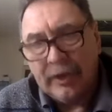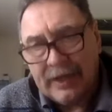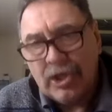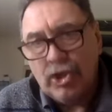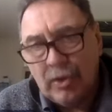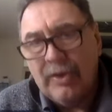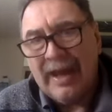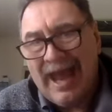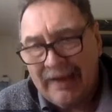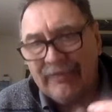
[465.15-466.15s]
he should
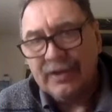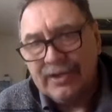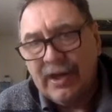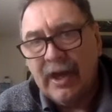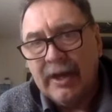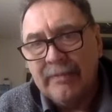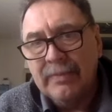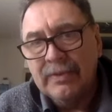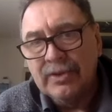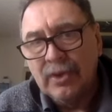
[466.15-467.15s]
have the time
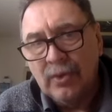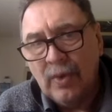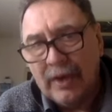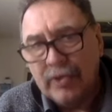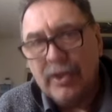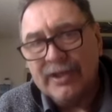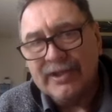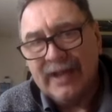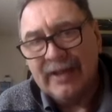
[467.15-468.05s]
to address that.